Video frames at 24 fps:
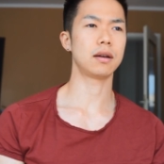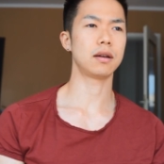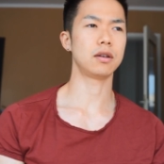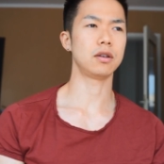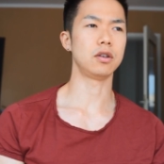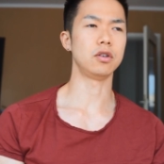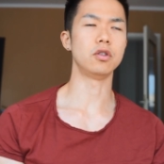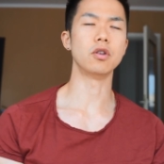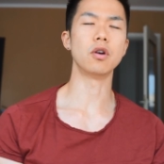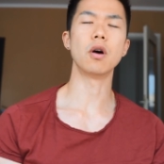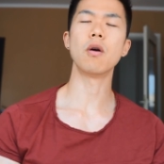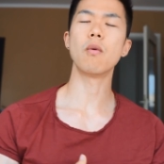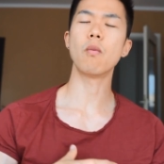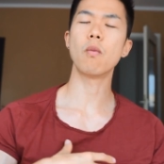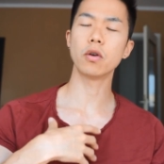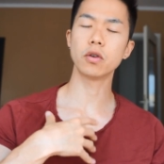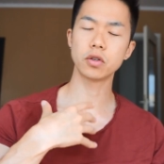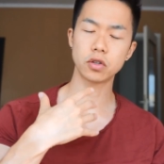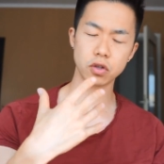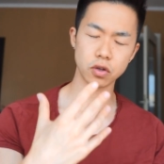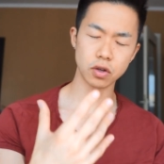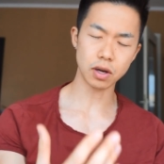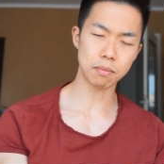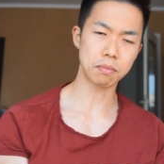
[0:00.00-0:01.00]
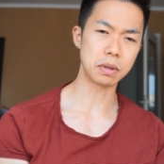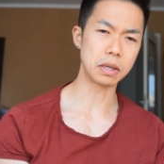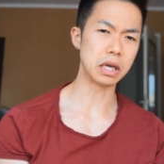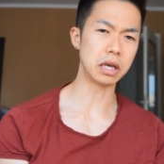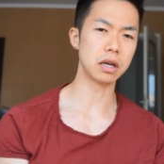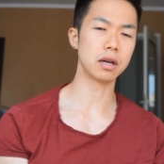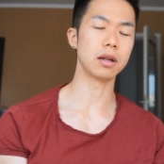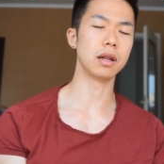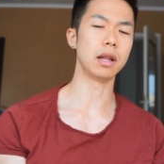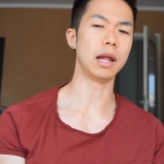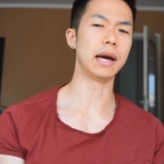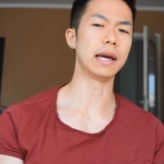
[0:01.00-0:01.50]
you don't want to
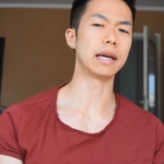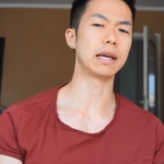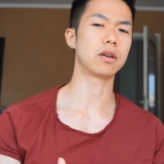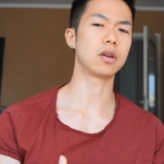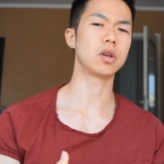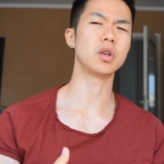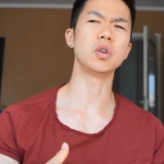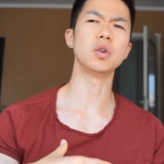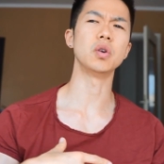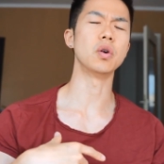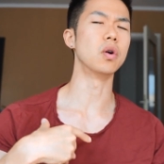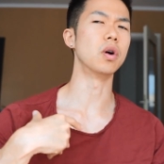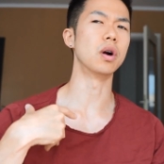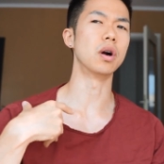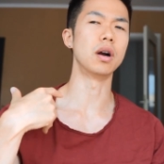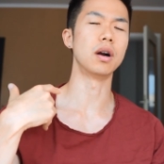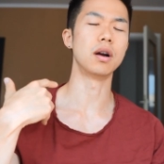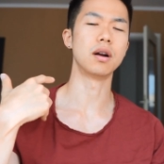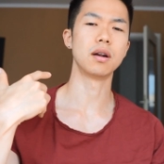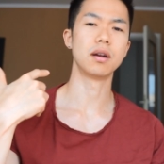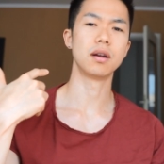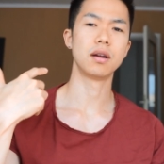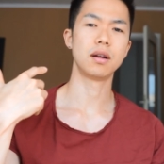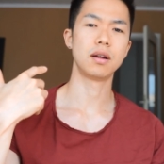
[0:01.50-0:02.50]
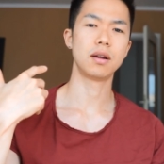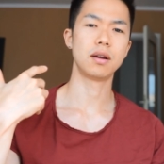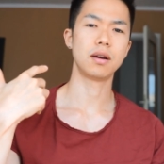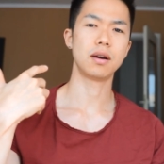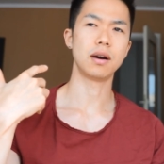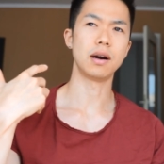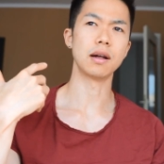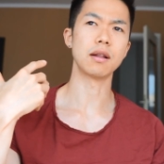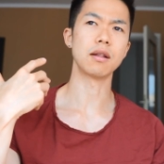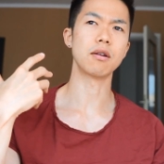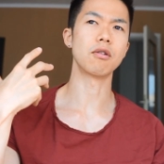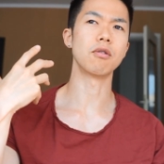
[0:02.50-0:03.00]
appear like you're
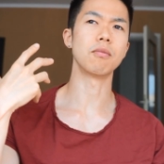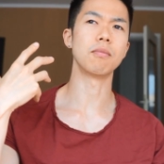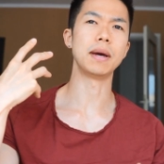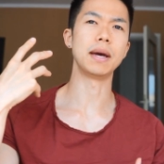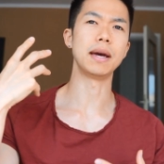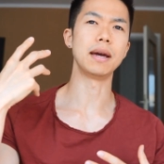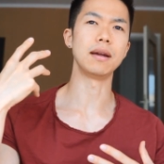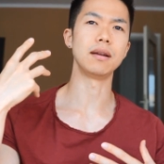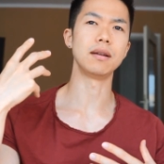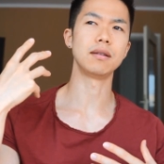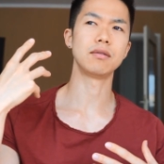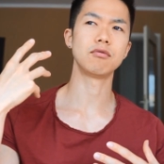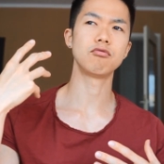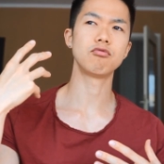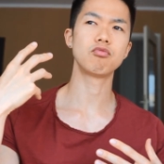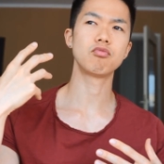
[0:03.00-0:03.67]
a little bit